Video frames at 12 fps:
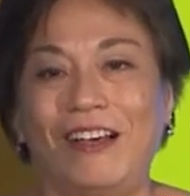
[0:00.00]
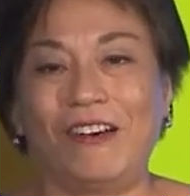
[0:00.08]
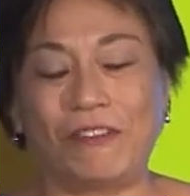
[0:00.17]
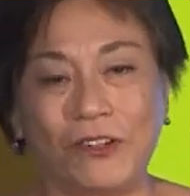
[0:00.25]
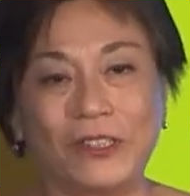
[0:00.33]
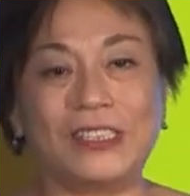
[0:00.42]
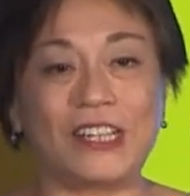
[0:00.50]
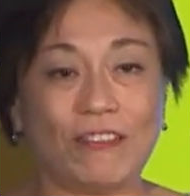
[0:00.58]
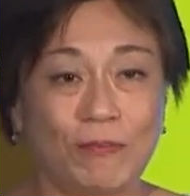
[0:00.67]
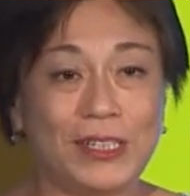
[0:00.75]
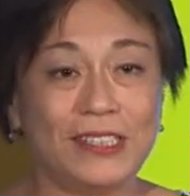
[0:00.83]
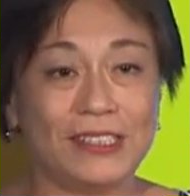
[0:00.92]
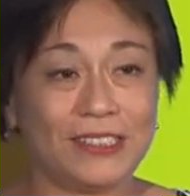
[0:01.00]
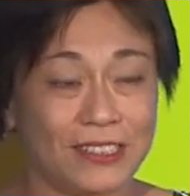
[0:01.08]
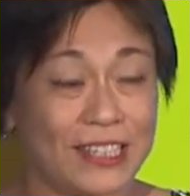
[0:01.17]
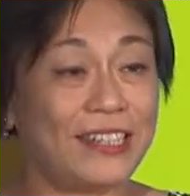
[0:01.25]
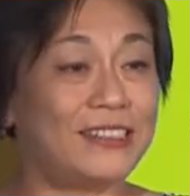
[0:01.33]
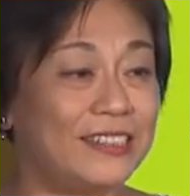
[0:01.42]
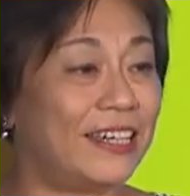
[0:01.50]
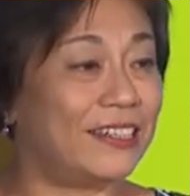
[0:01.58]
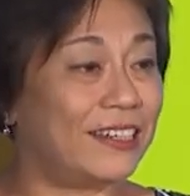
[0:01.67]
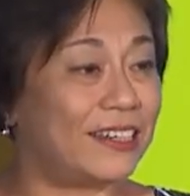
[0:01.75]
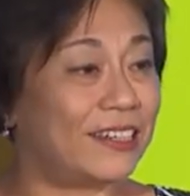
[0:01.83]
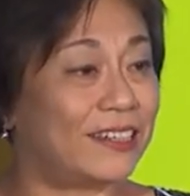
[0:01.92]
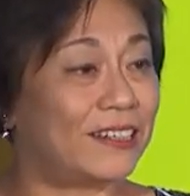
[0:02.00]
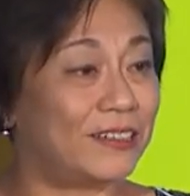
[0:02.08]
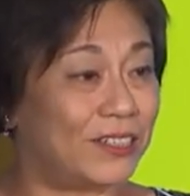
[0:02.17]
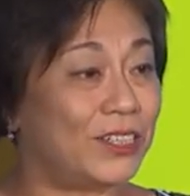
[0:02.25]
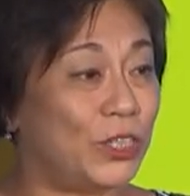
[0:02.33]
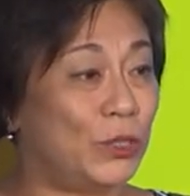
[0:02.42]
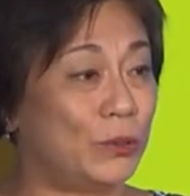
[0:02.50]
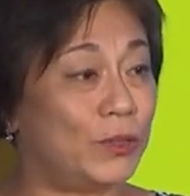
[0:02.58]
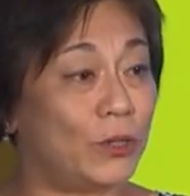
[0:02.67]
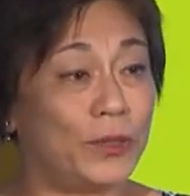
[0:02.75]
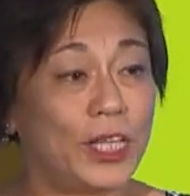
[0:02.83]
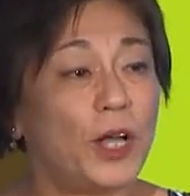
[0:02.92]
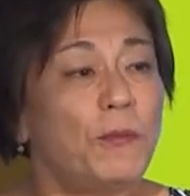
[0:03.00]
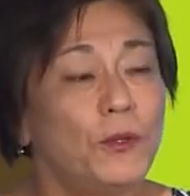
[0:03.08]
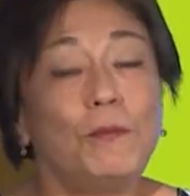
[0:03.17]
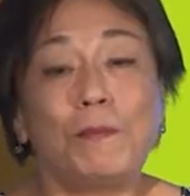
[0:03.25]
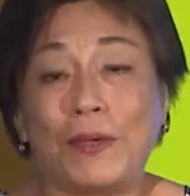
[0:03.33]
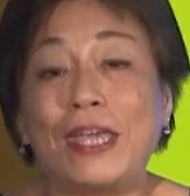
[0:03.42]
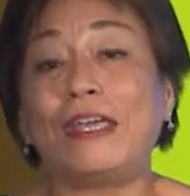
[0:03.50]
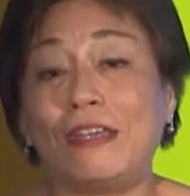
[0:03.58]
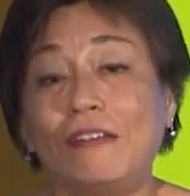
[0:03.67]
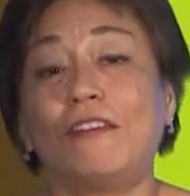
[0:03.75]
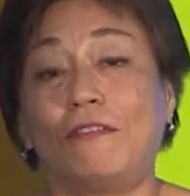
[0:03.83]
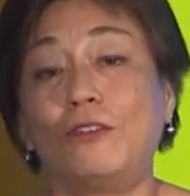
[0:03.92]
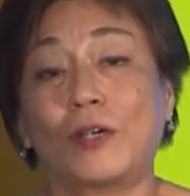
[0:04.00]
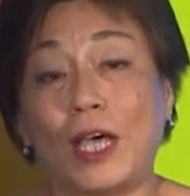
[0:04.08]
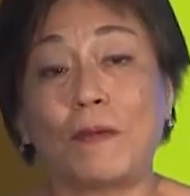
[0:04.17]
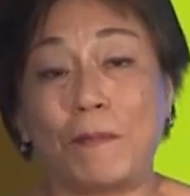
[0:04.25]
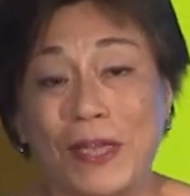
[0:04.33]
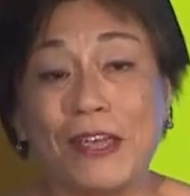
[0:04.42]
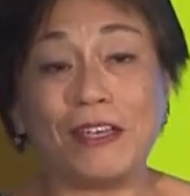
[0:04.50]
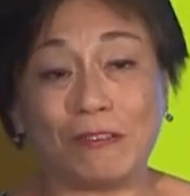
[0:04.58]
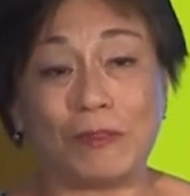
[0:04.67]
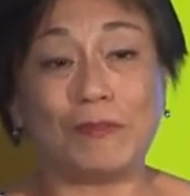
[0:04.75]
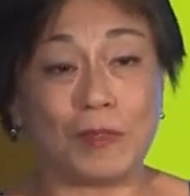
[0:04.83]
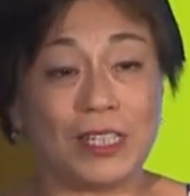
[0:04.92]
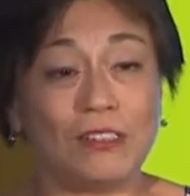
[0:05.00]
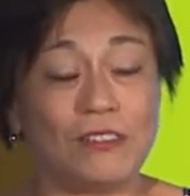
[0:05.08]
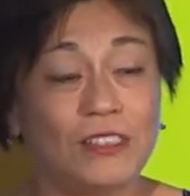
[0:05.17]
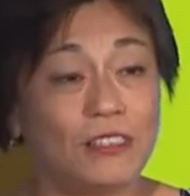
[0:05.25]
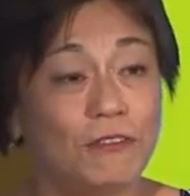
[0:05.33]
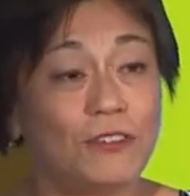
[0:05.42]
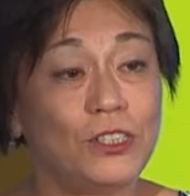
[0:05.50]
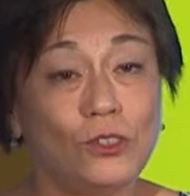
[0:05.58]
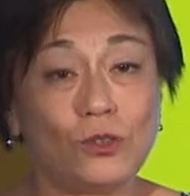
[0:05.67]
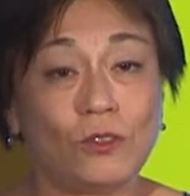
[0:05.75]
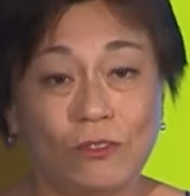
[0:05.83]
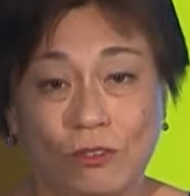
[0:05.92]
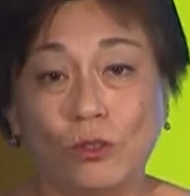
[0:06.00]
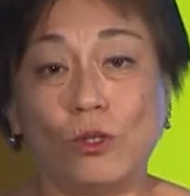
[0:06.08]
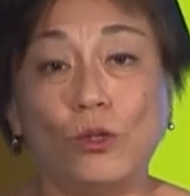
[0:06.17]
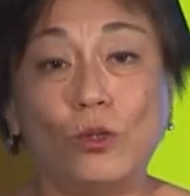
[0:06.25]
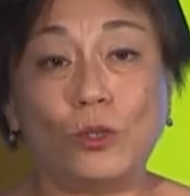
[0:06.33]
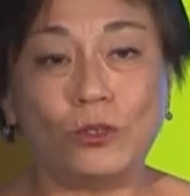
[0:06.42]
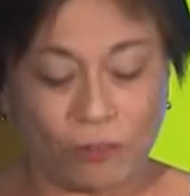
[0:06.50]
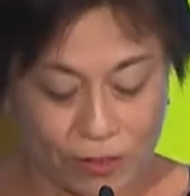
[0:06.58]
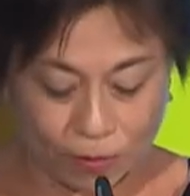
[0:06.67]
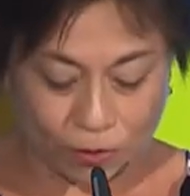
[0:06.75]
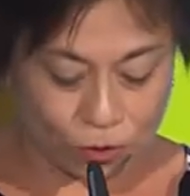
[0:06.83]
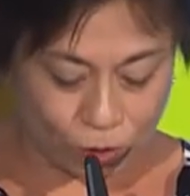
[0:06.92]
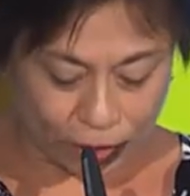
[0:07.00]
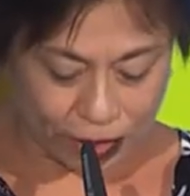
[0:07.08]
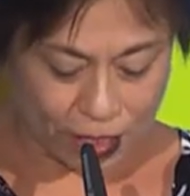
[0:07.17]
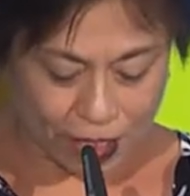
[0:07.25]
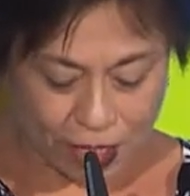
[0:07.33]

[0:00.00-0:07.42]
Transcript: Of course, the government says that, they will help you pay if you can't pay, interest-free loan of some sort.